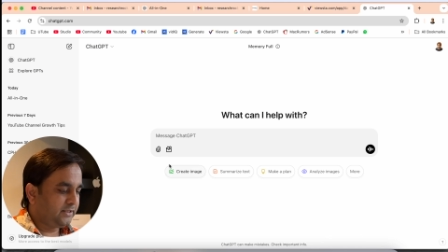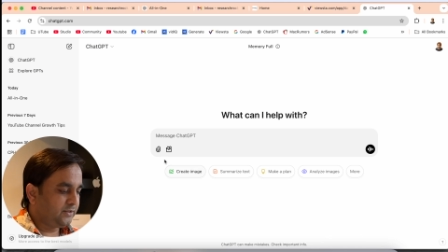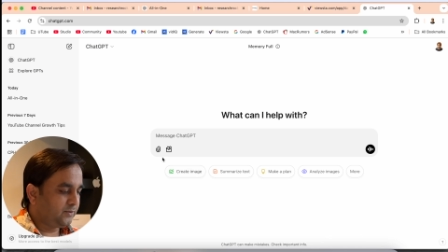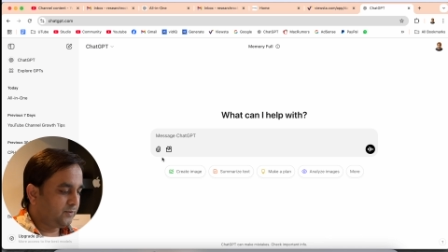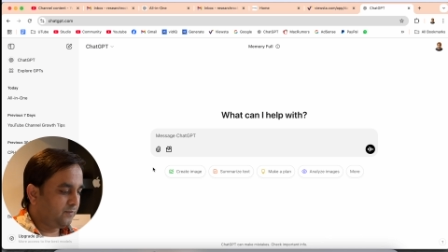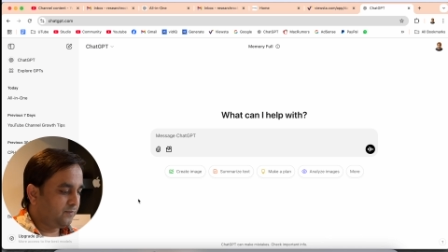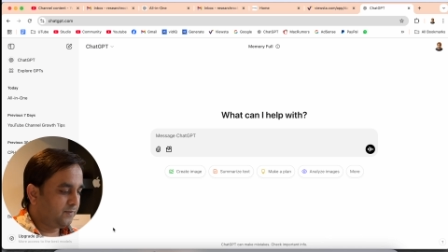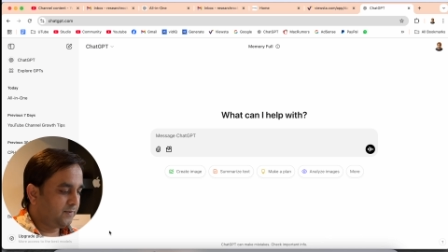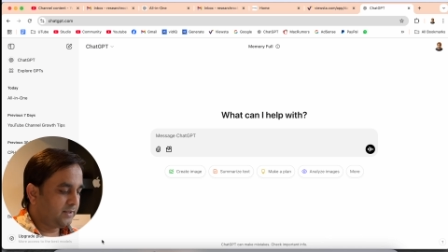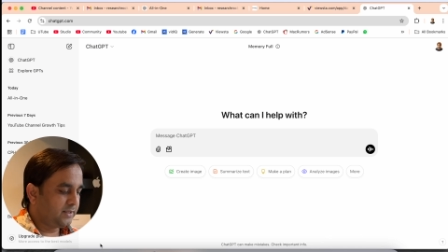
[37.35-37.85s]

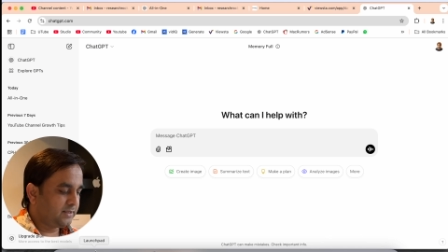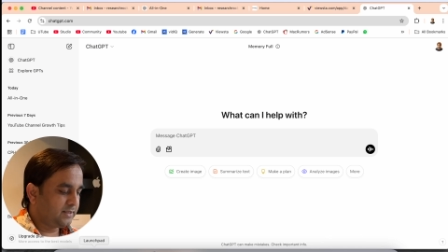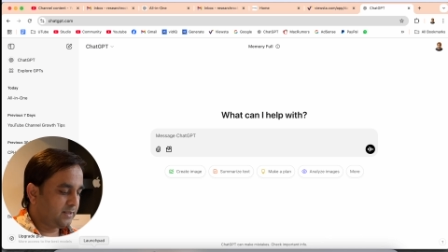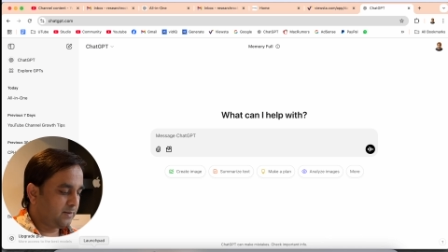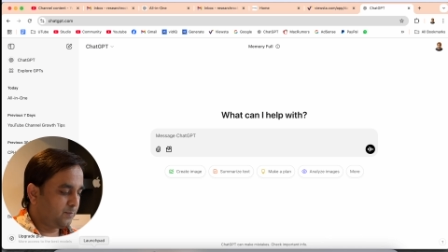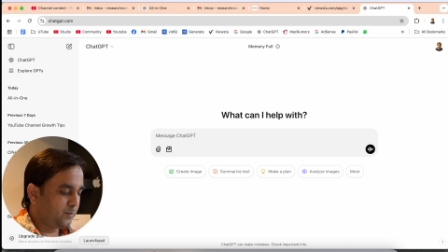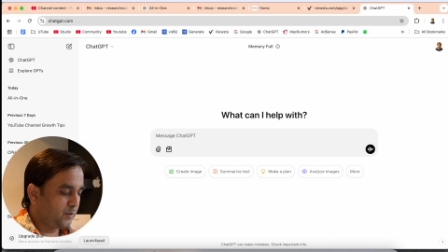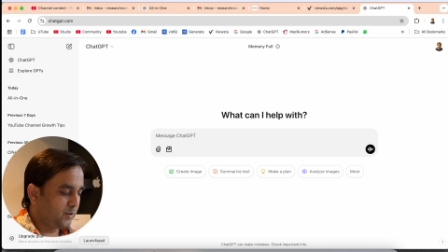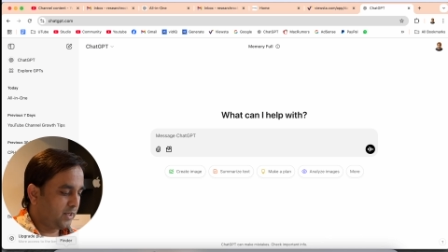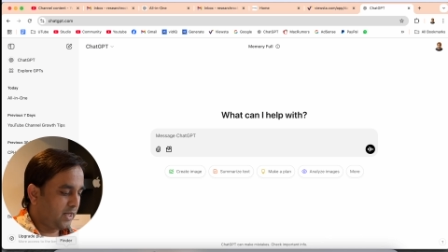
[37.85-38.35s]
So first
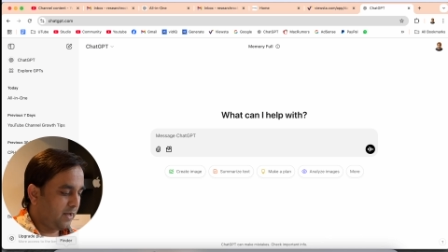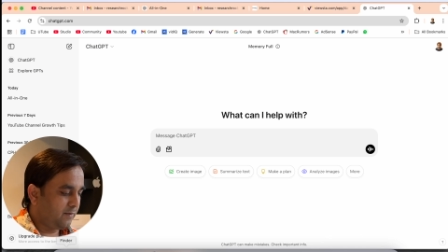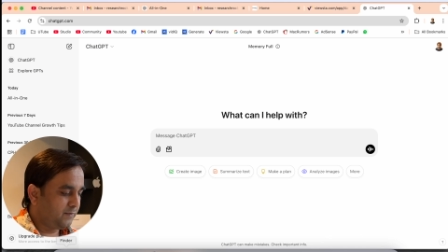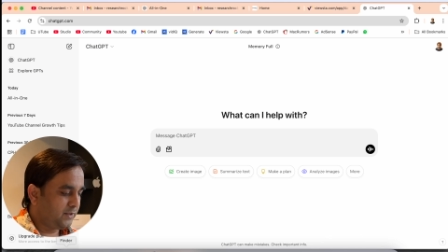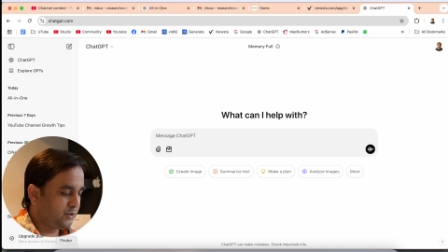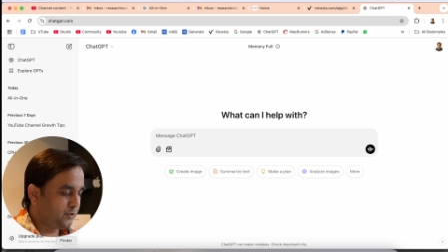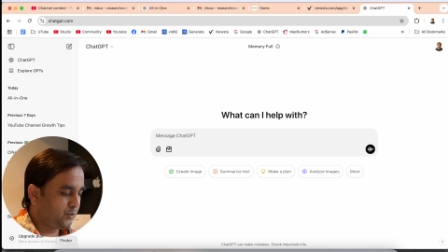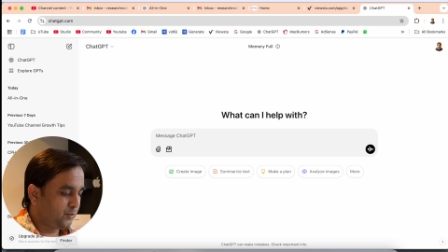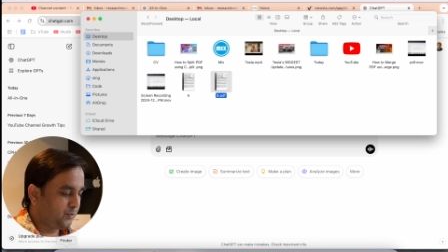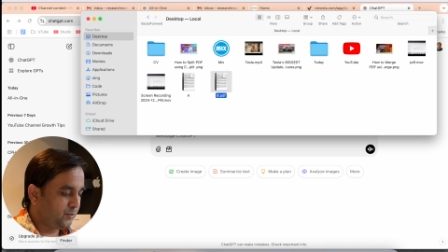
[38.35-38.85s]
of all, I will
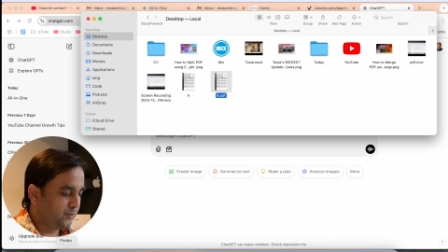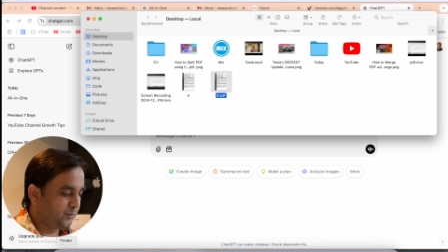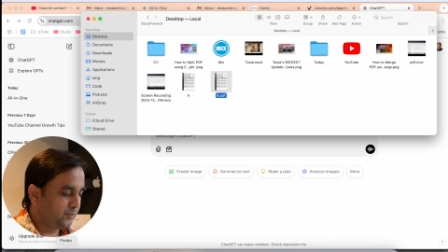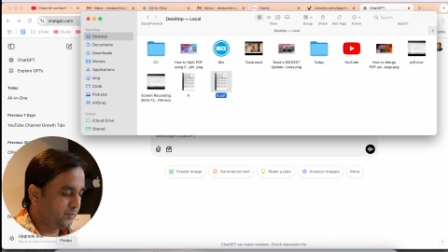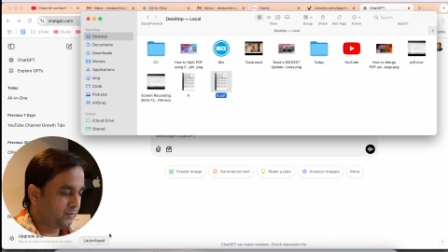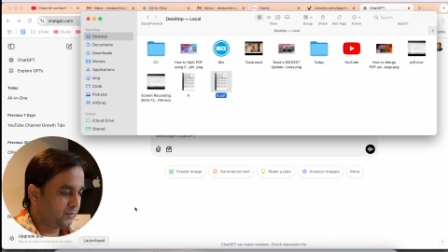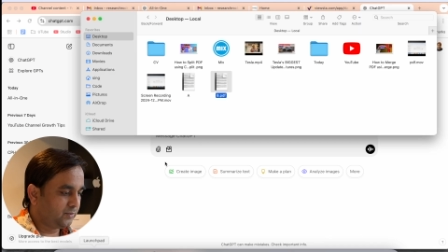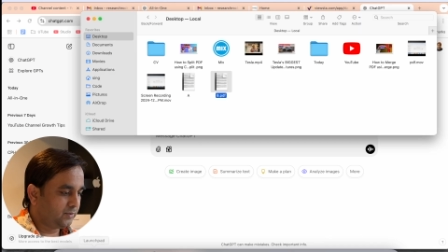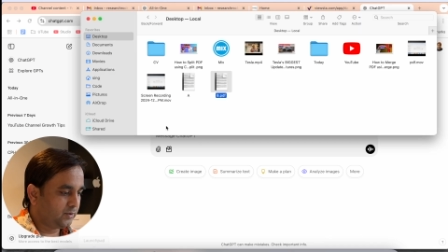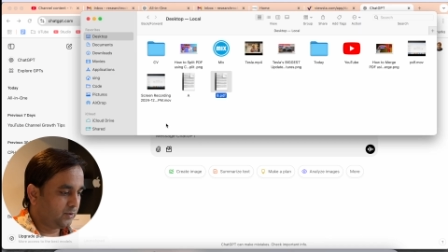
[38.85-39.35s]
show you
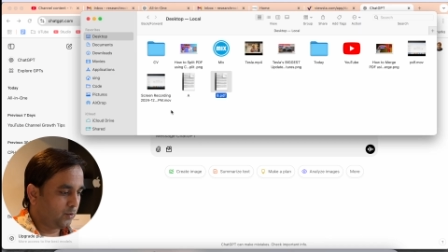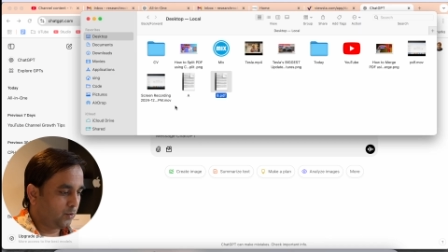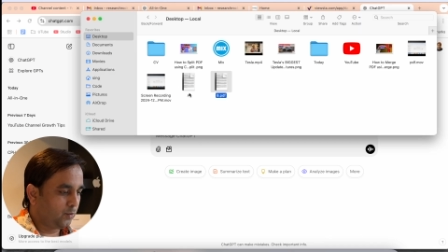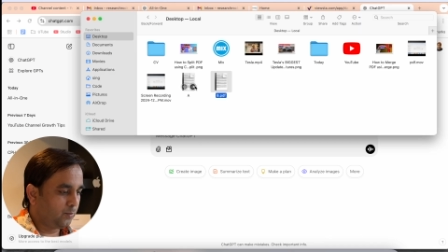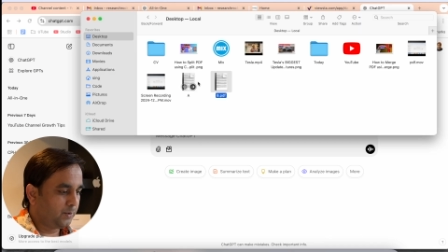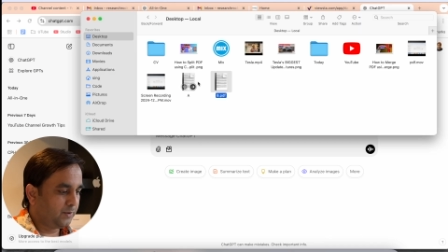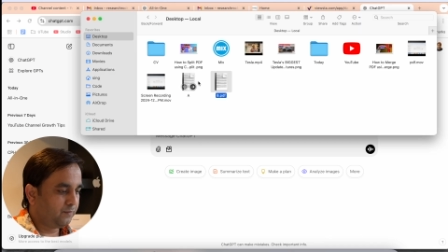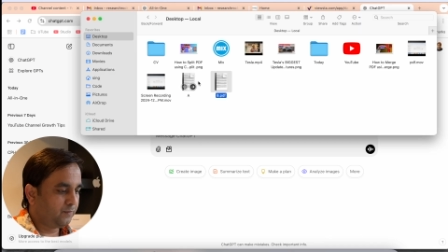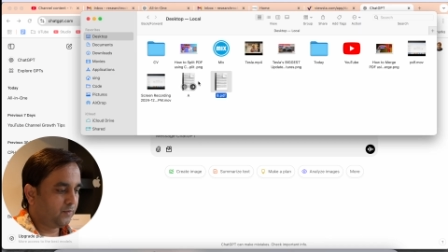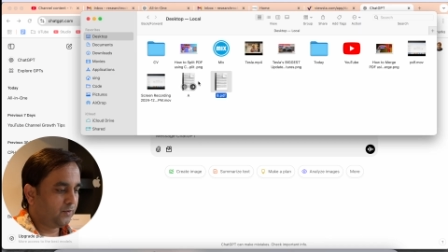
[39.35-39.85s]
the
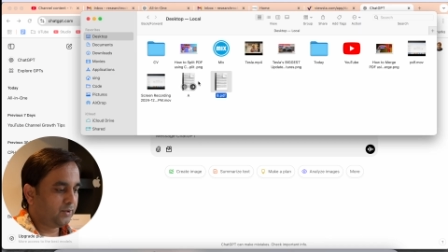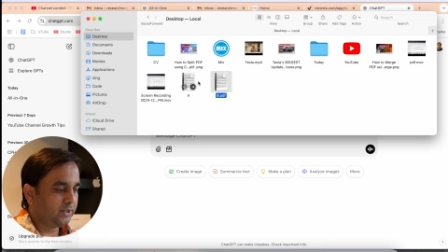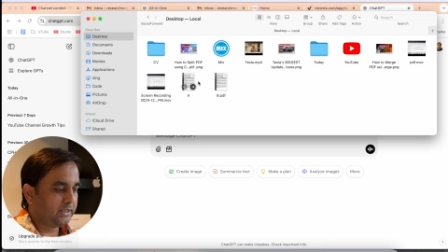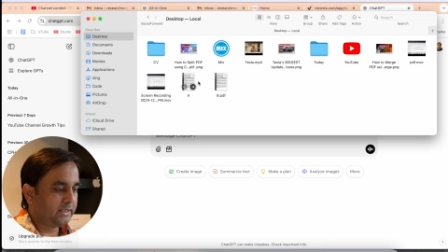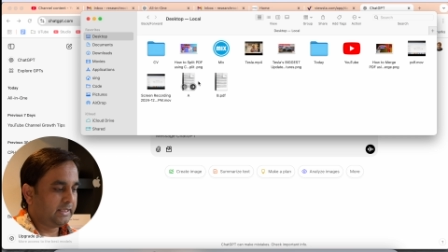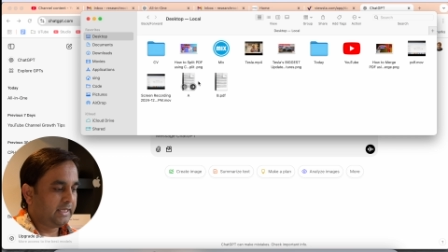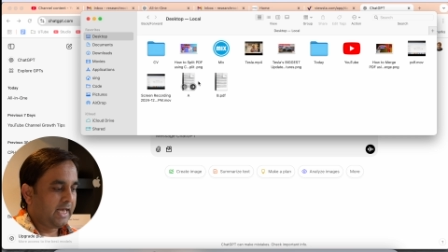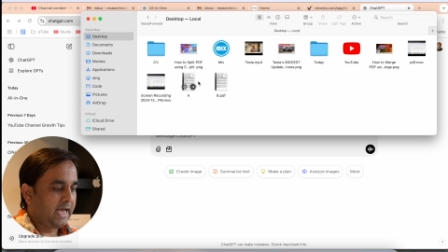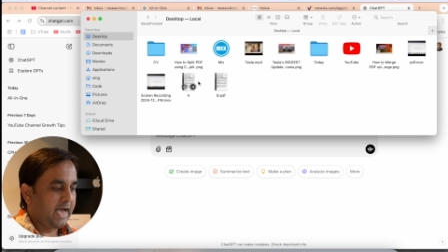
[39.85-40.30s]
open folder.